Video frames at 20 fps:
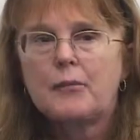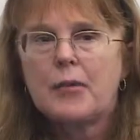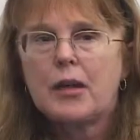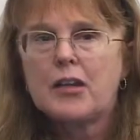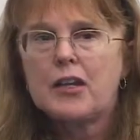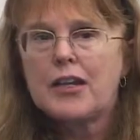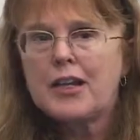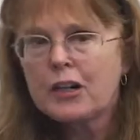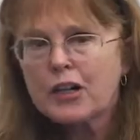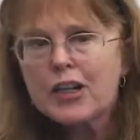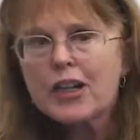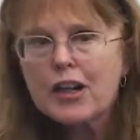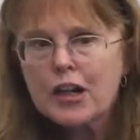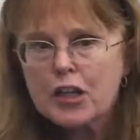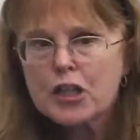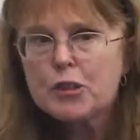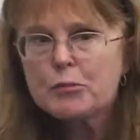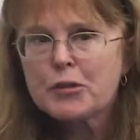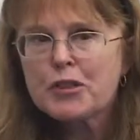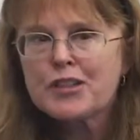Nearly
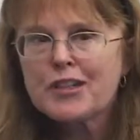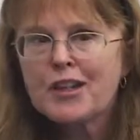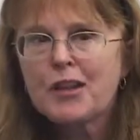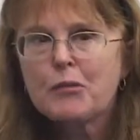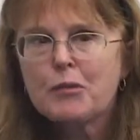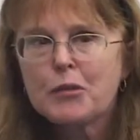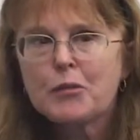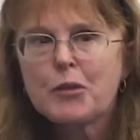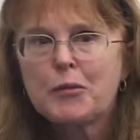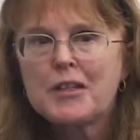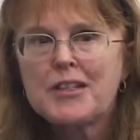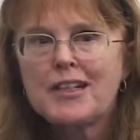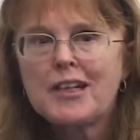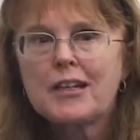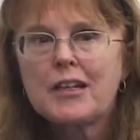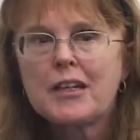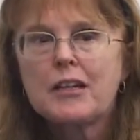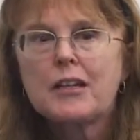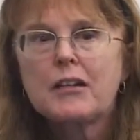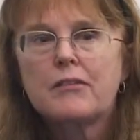100% of the women we
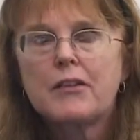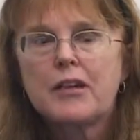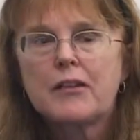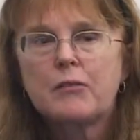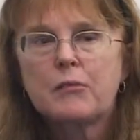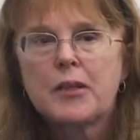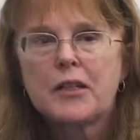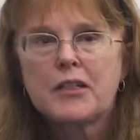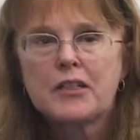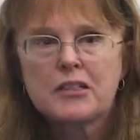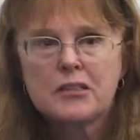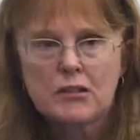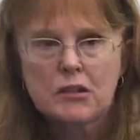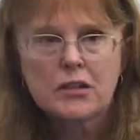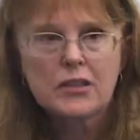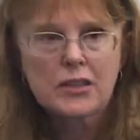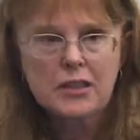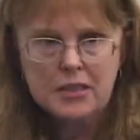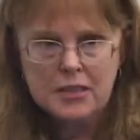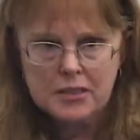take care of have been
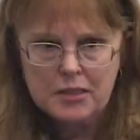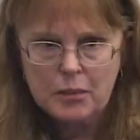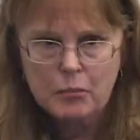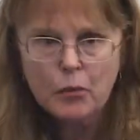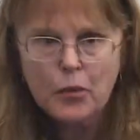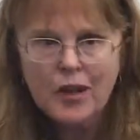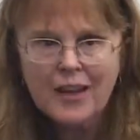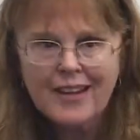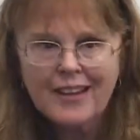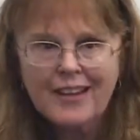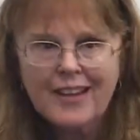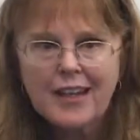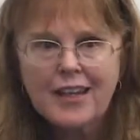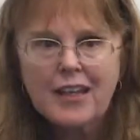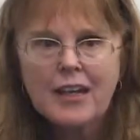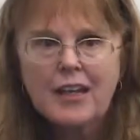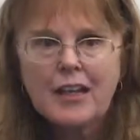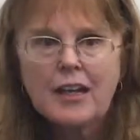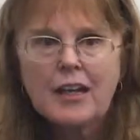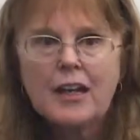assaulted in some way.
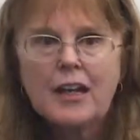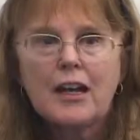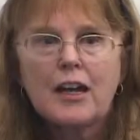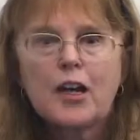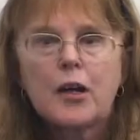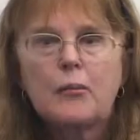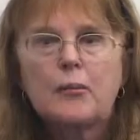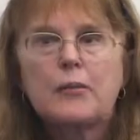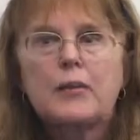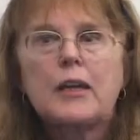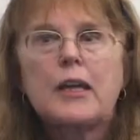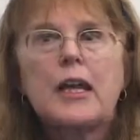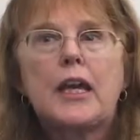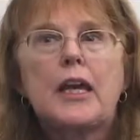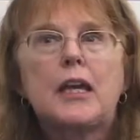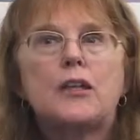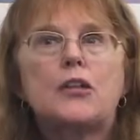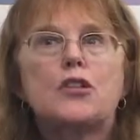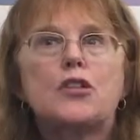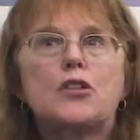
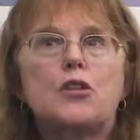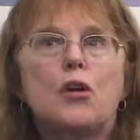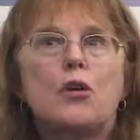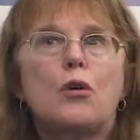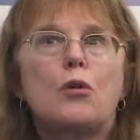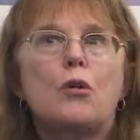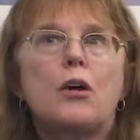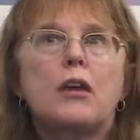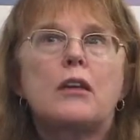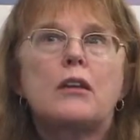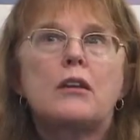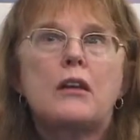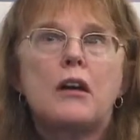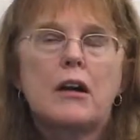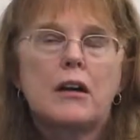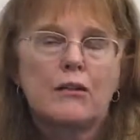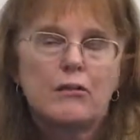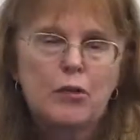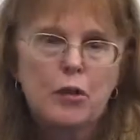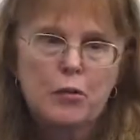And so a
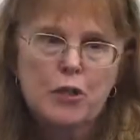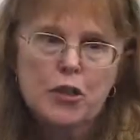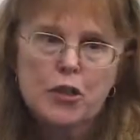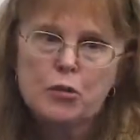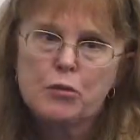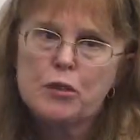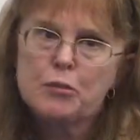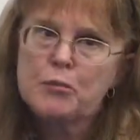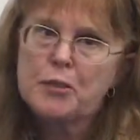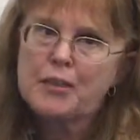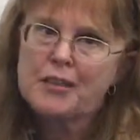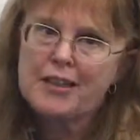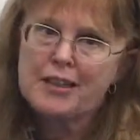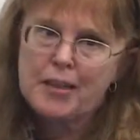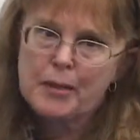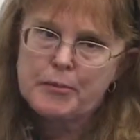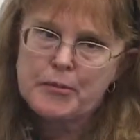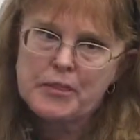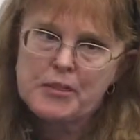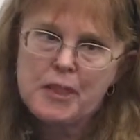lot of what we do is building
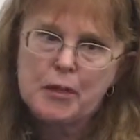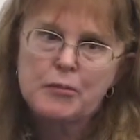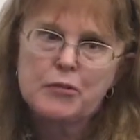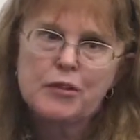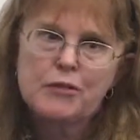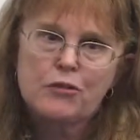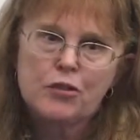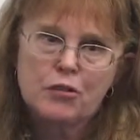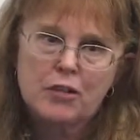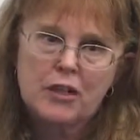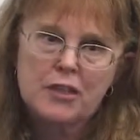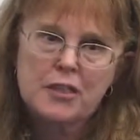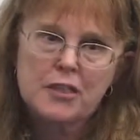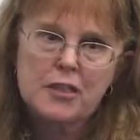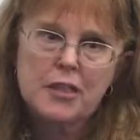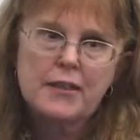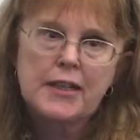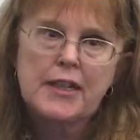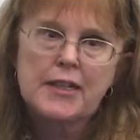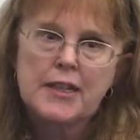up steps of trust,
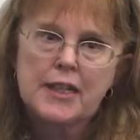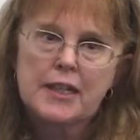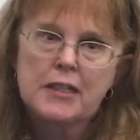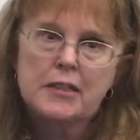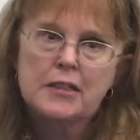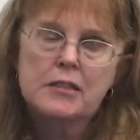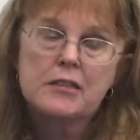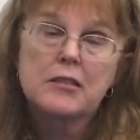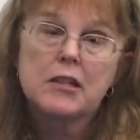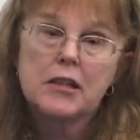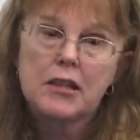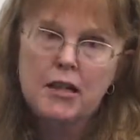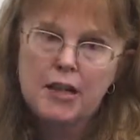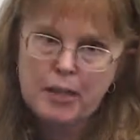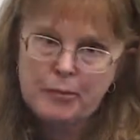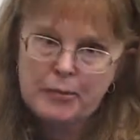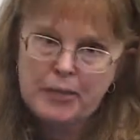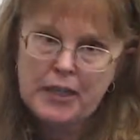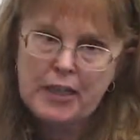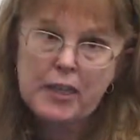and that takes
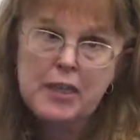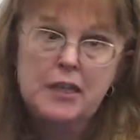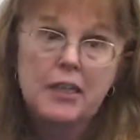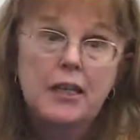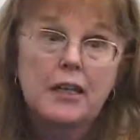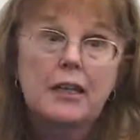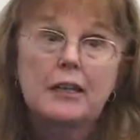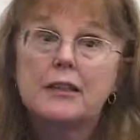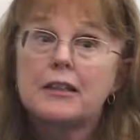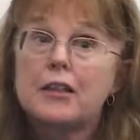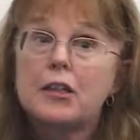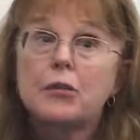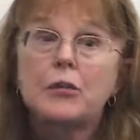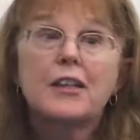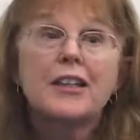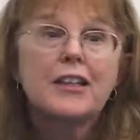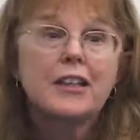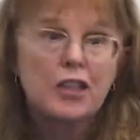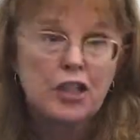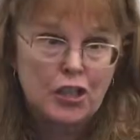time. It can take
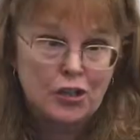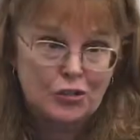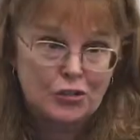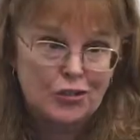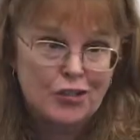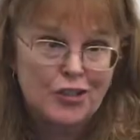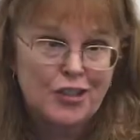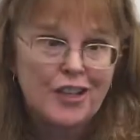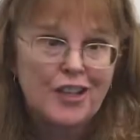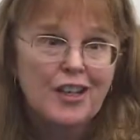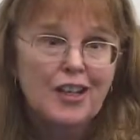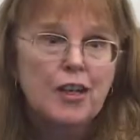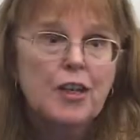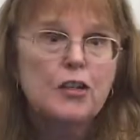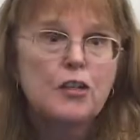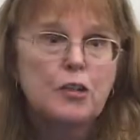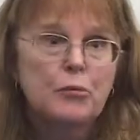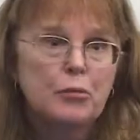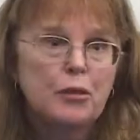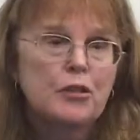literally years
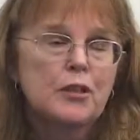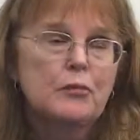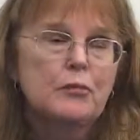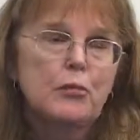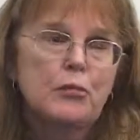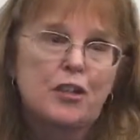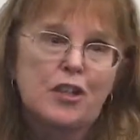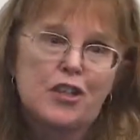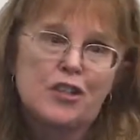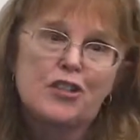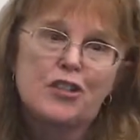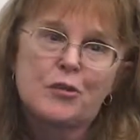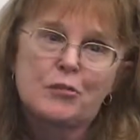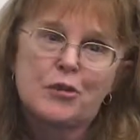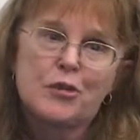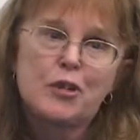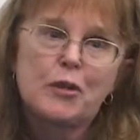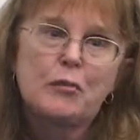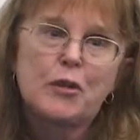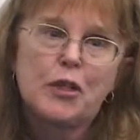to build up a relationship
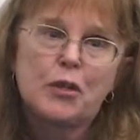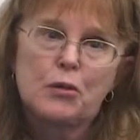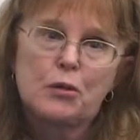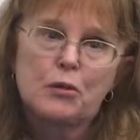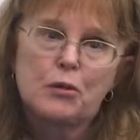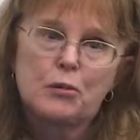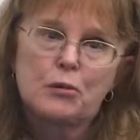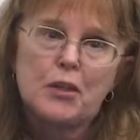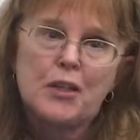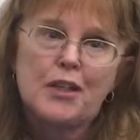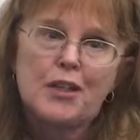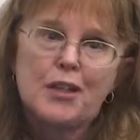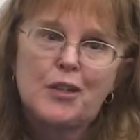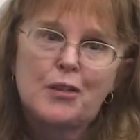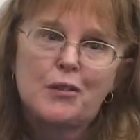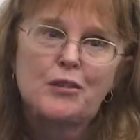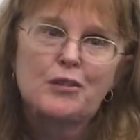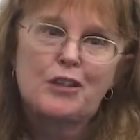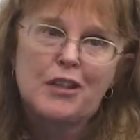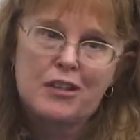with somebody who's
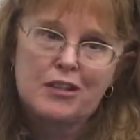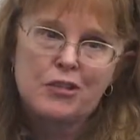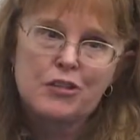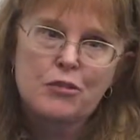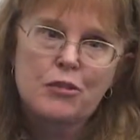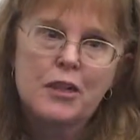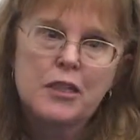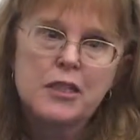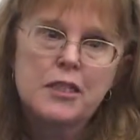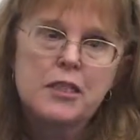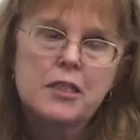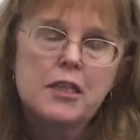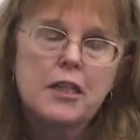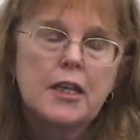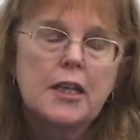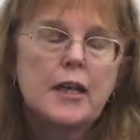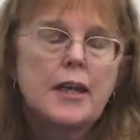lost trust.